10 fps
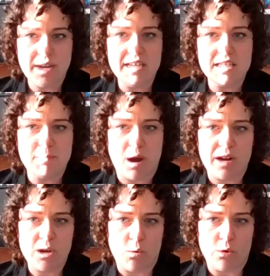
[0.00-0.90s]
to any
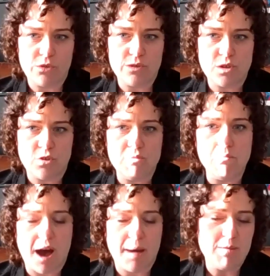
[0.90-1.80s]
aspiring authors who
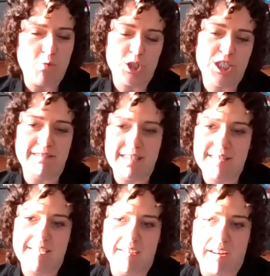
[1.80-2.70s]
might be watching
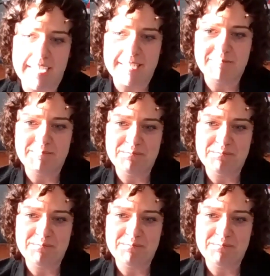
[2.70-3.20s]
this tonight?